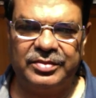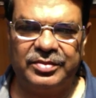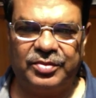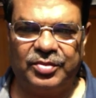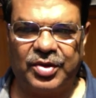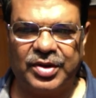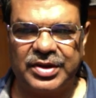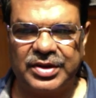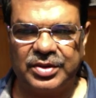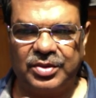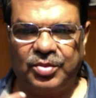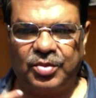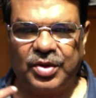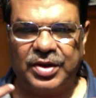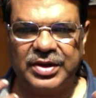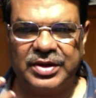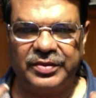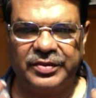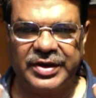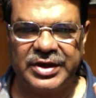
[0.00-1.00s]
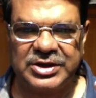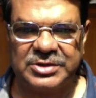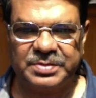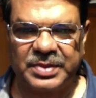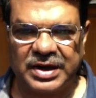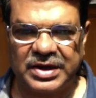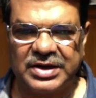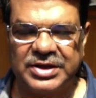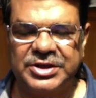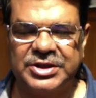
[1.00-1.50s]
what are the various
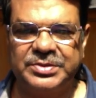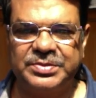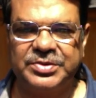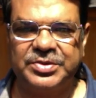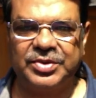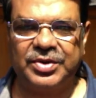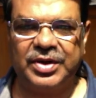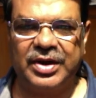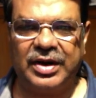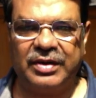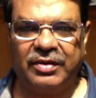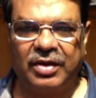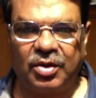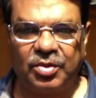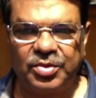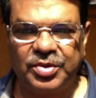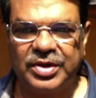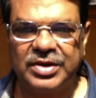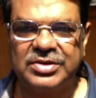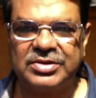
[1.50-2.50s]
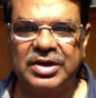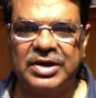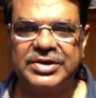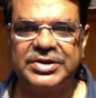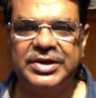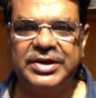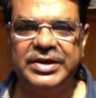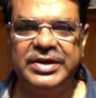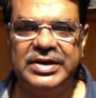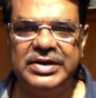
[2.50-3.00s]
partnerships you can have, how you can
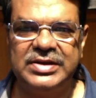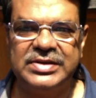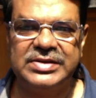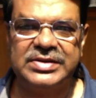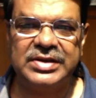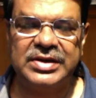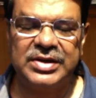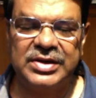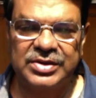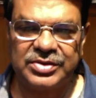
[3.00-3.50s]
structure deals.